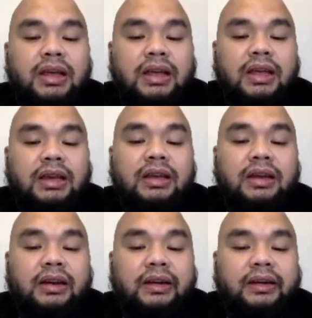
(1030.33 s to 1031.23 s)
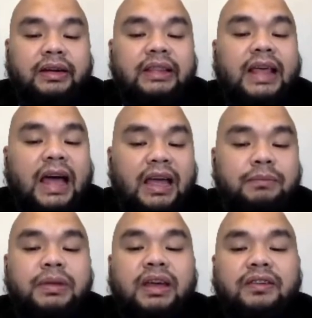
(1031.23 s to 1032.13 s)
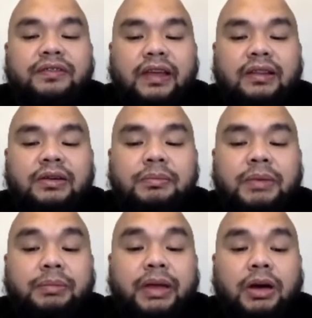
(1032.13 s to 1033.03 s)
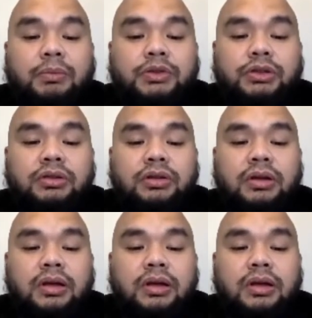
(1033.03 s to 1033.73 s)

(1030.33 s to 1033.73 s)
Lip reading: in recurrent IVF failure might be an option.